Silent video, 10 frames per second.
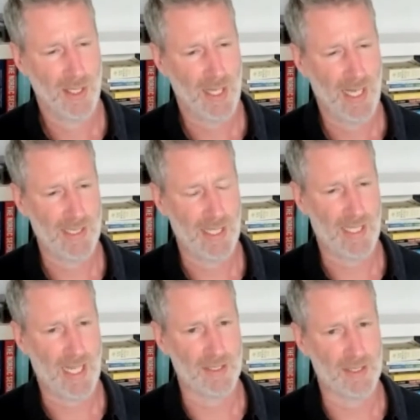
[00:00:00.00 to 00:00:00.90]

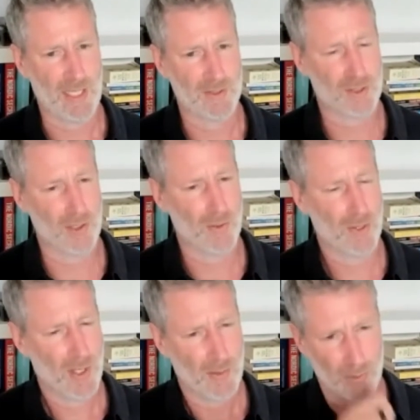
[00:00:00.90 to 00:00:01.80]
And so
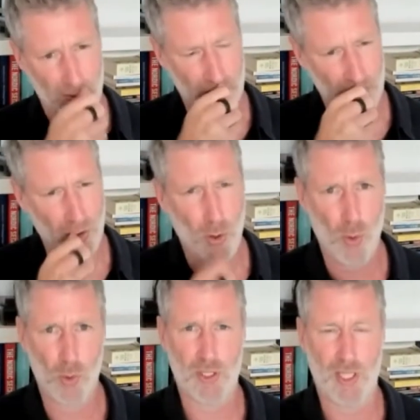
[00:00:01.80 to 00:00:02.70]
there are
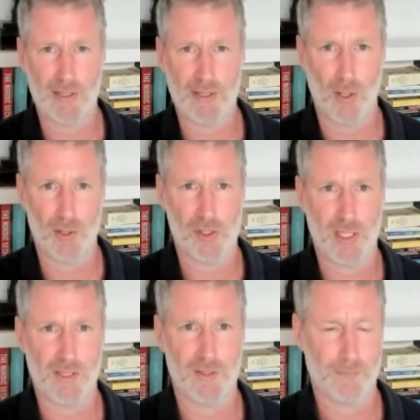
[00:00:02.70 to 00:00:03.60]
core
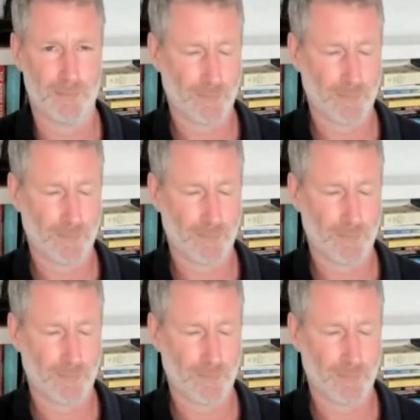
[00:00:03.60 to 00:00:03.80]
technologies